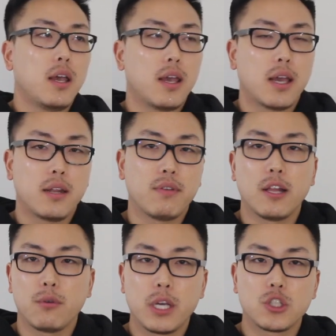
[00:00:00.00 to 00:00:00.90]
and
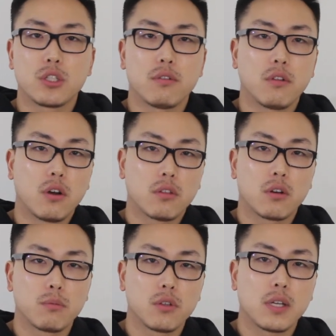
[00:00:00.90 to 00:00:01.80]
evaluation of
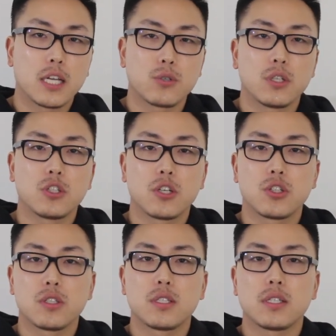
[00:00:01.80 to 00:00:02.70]
long-term dutasteride
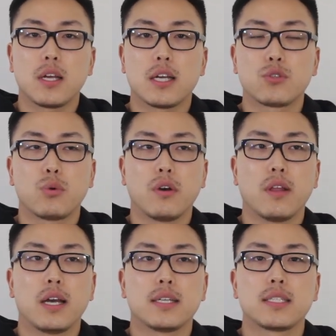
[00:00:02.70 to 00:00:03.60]
injections as
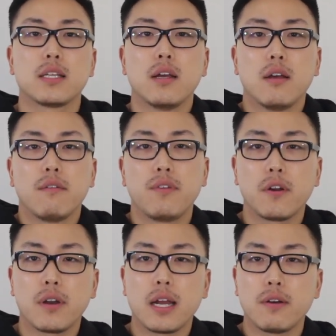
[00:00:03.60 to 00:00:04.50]
well as
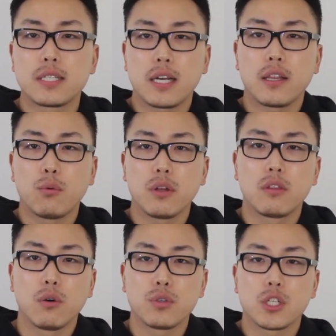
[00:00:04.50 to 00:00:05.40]
figuring out exactly
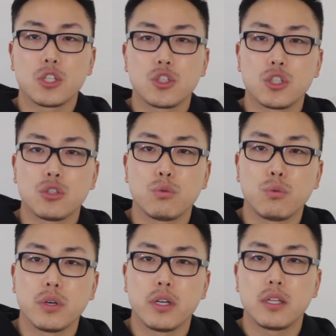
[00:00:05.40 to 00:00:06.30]
what dosage
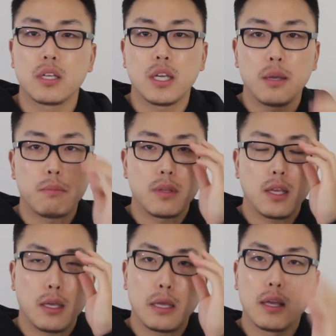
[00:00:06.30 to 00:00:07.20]
would keep
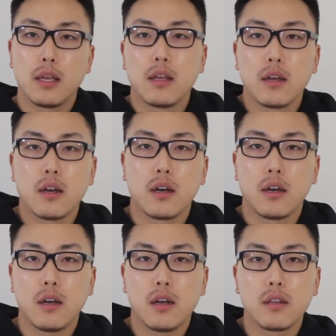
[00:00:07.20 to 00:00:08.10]
the,
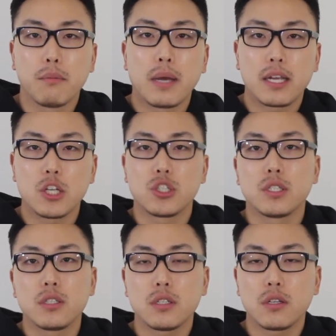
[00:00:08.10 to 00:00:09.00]
uh, the
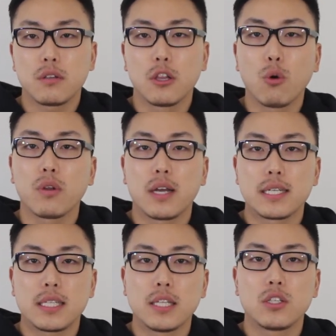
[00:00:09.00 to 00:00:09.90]
medication
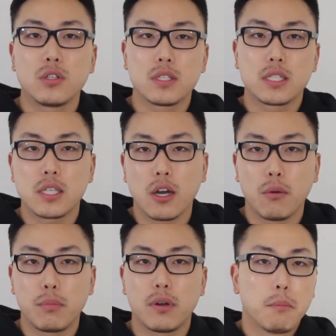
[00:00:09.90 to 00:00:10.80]
localized into the
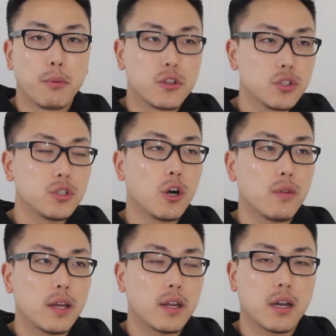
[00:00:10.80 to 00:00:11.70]
scalp. But we do
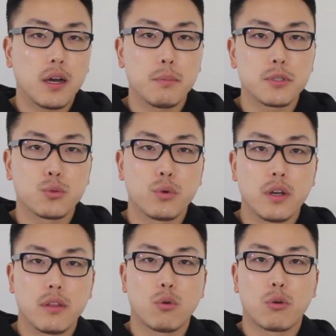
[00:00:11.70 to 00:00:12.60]
know that it comes
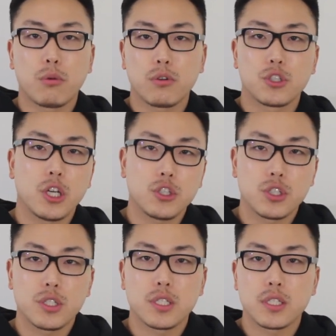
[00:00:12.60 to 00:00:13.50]
with hormonal
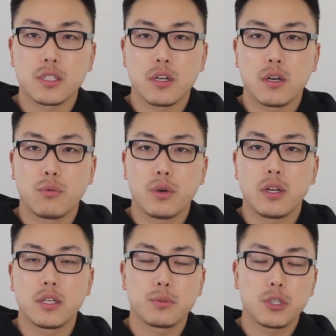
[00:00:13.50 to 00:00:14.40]
changes uh,
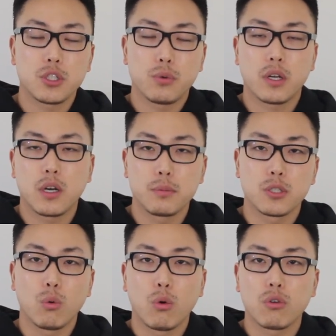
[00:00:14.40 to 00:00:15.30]
when, especially when it comes
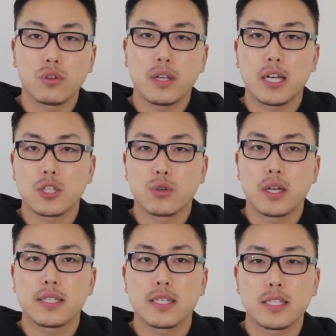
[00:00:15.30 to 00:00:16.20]
to oral
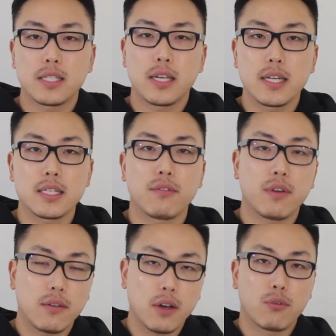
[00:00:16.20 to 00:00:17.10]
dutasteride, since it is a
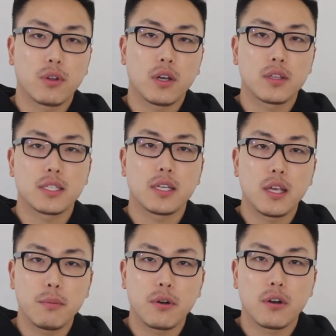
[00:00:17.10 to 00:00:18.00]
5-alpha reductase
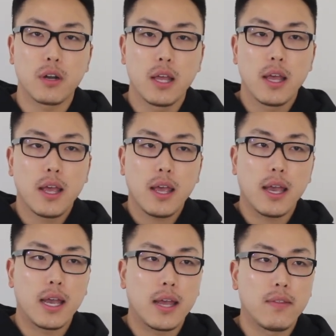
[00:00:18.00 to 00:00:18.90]
inhibitor
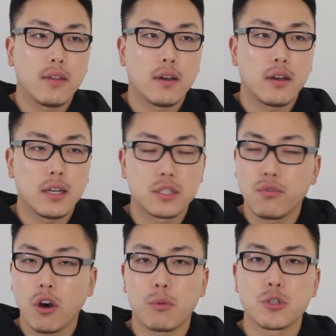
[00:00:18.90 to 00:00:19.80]
and uh, it is
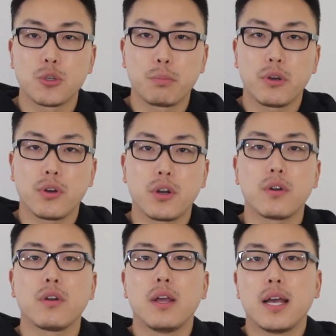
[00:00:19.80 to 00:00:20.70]
far more
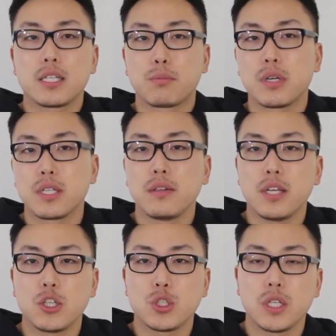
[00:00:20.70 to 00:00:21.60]
superior at suppressing
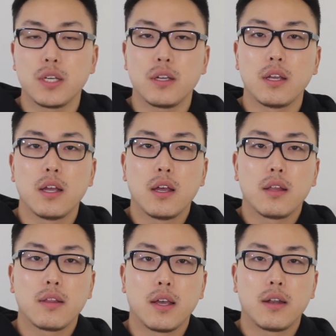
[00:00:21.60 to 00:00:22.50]
DHT
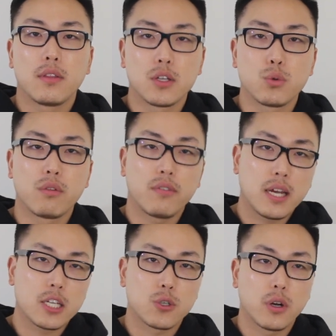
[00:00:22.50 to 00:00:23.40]
than it does with
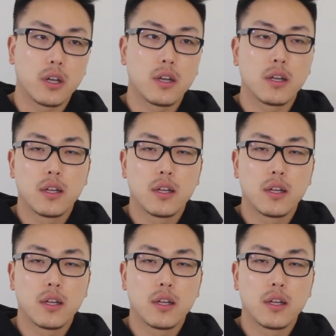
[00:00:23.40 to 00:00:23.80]
finasteride.